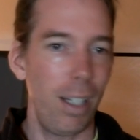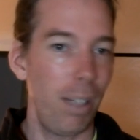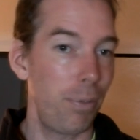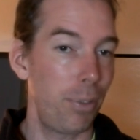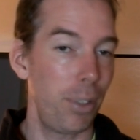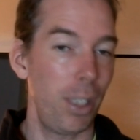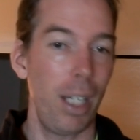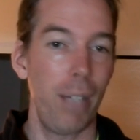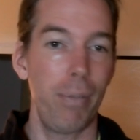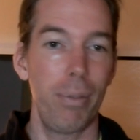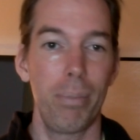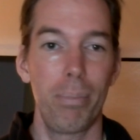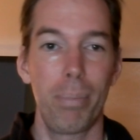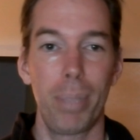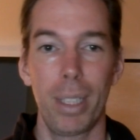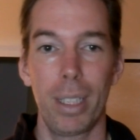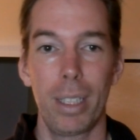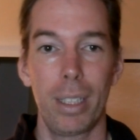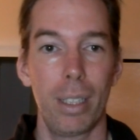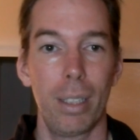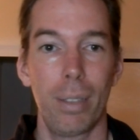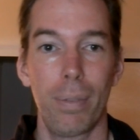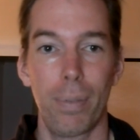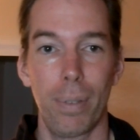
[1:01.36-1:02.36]
after having
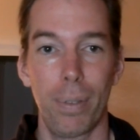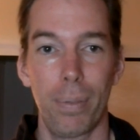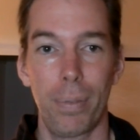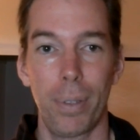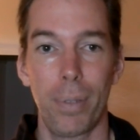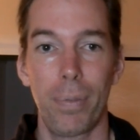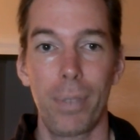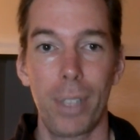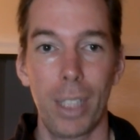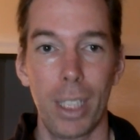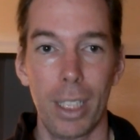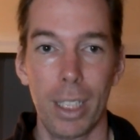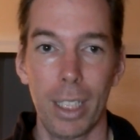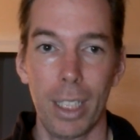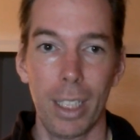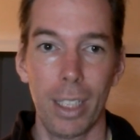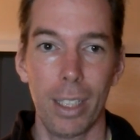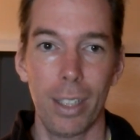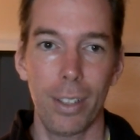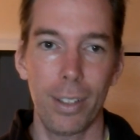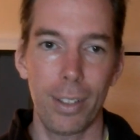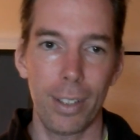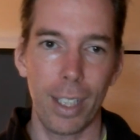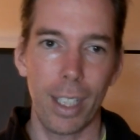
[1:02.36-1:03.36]
been here for 15
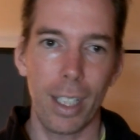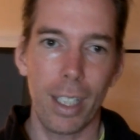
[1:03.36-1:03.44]
years.